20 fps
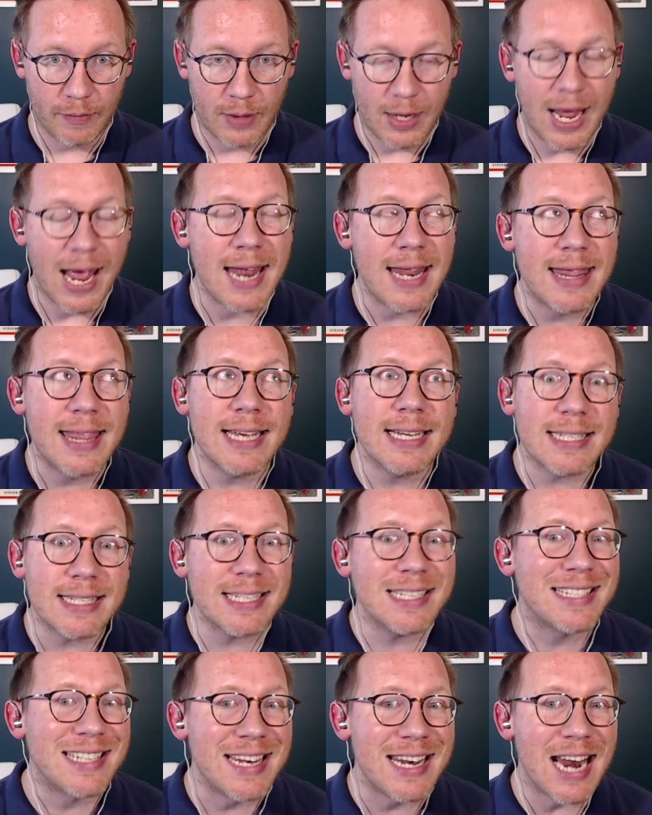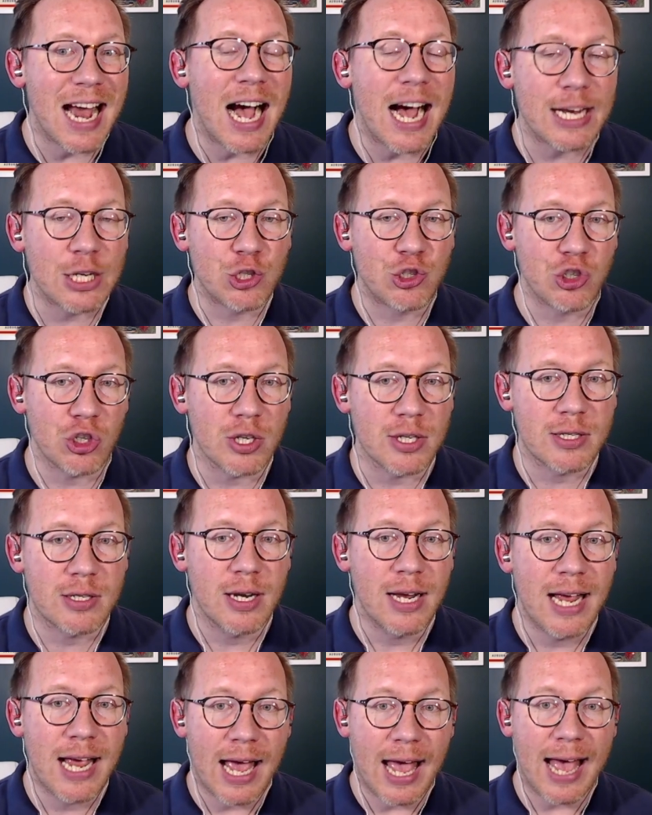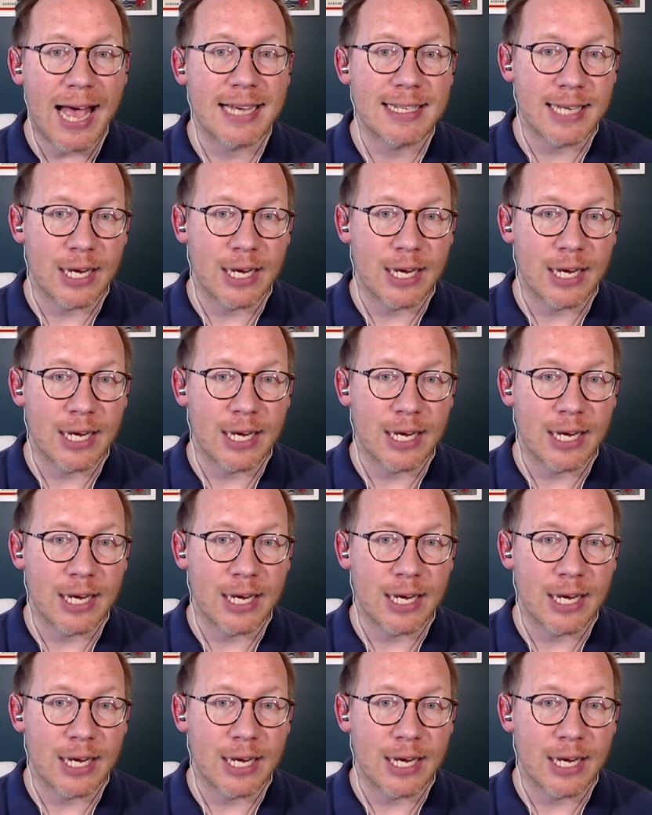And this is not just as